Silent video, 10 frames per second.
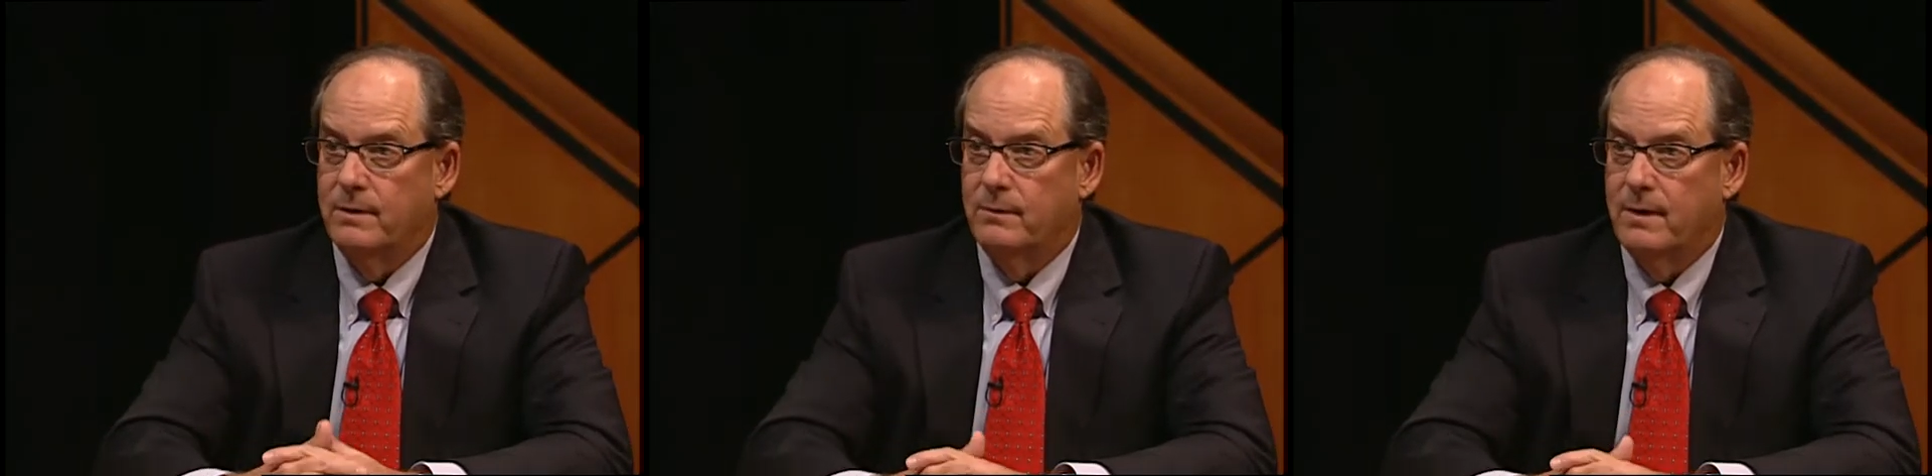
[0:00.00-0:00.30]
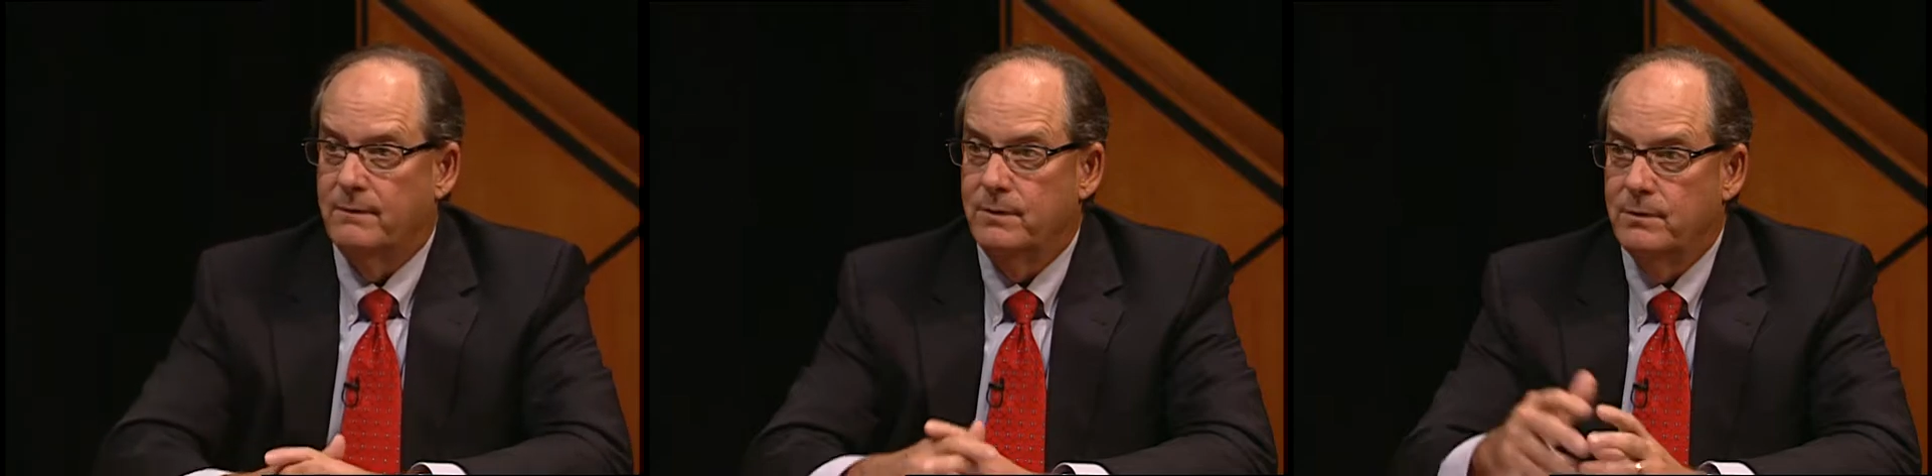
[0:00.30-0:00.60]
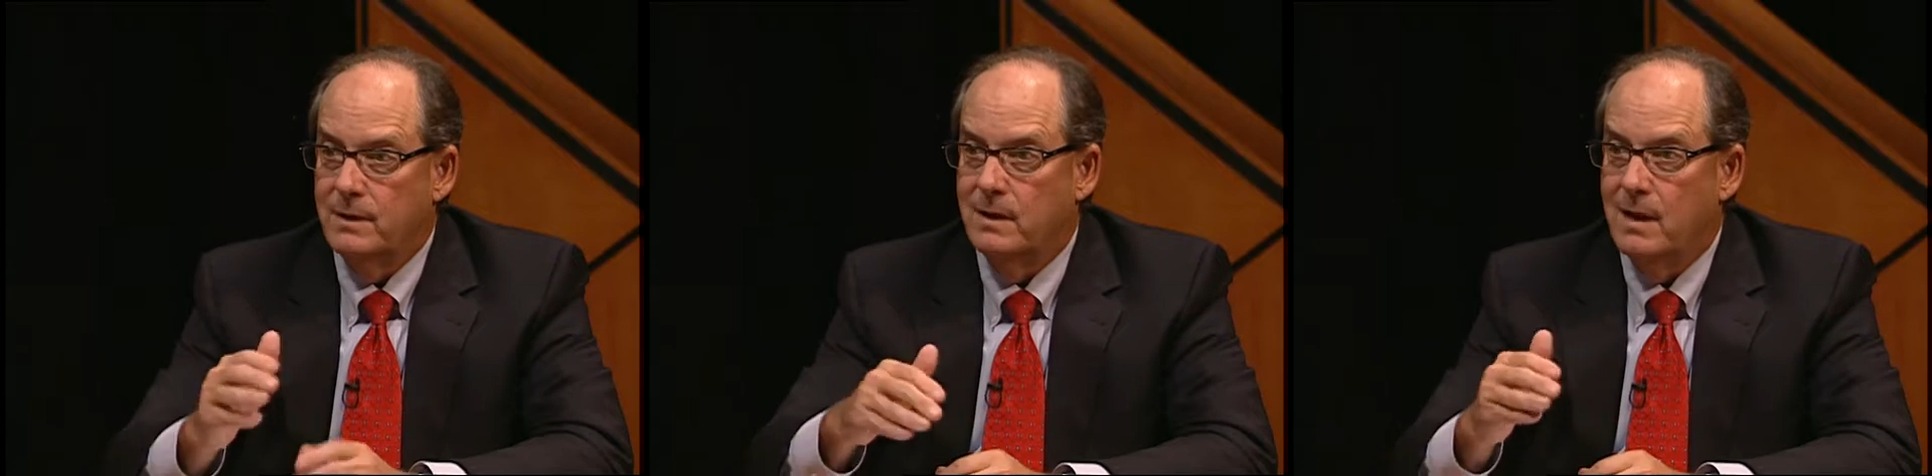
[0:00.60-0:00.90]
and the
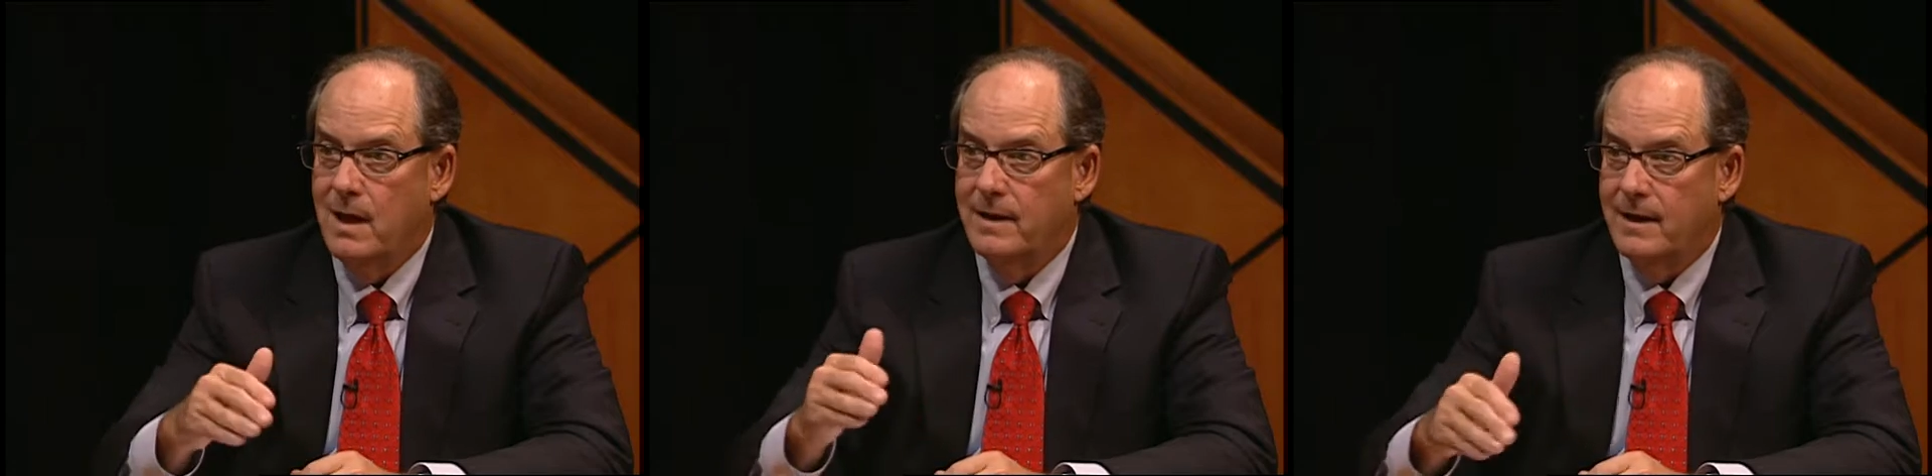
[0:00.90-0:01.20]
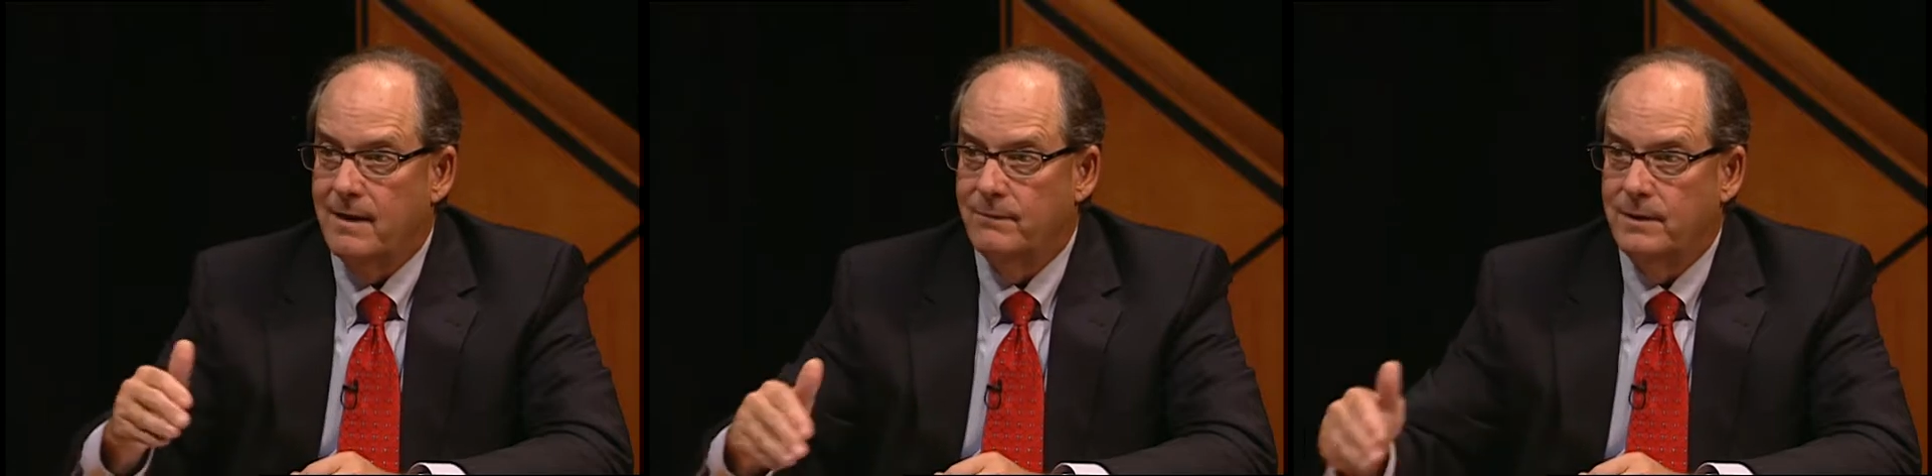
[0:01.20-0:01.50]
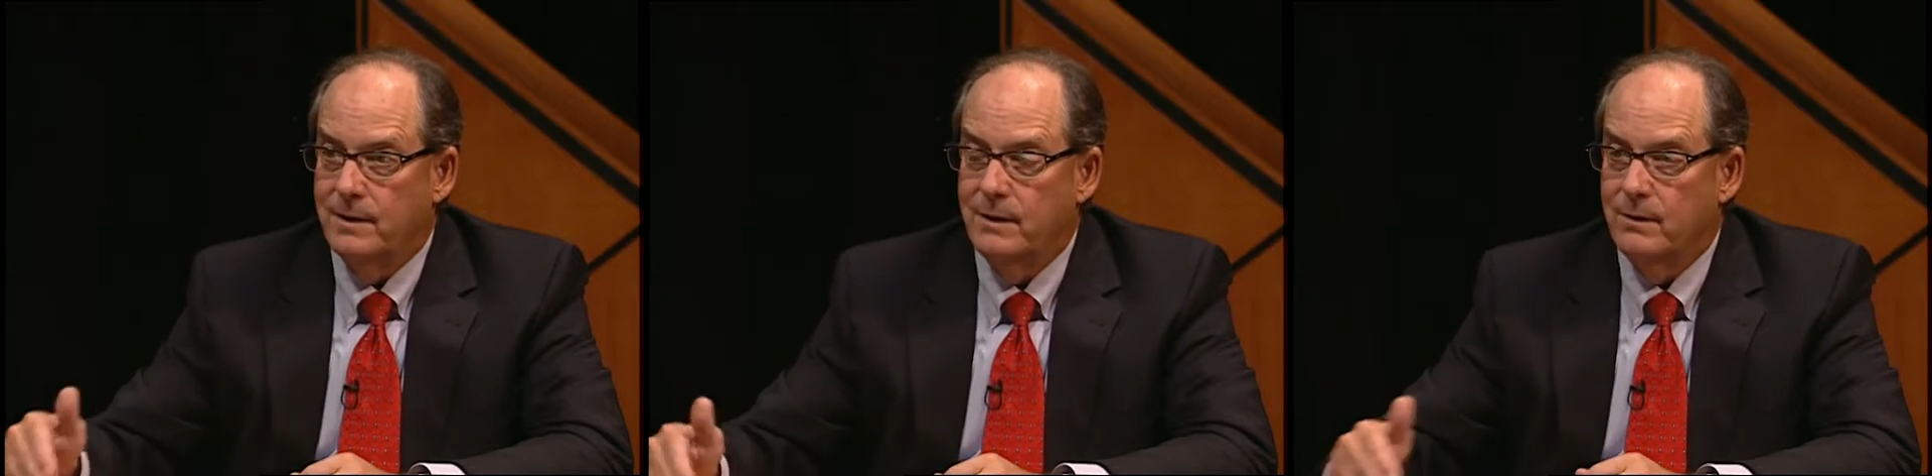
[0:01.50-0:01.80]
revenue declined
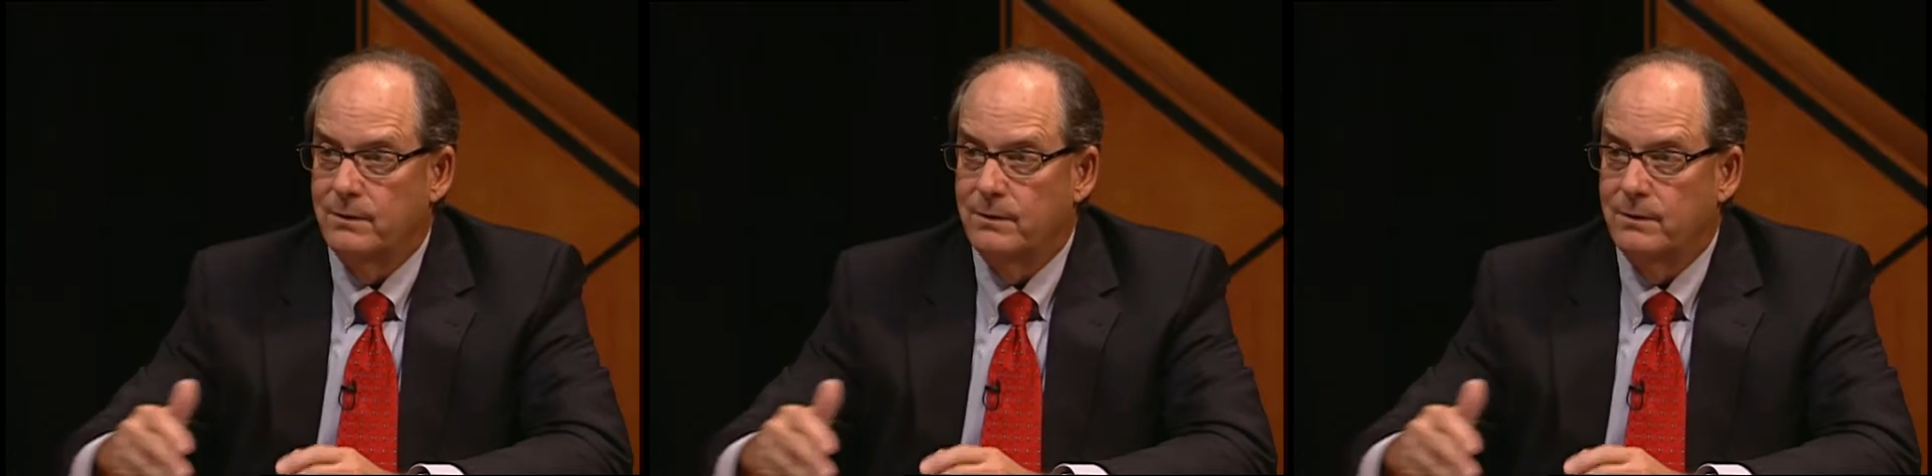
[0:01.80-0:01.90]
every year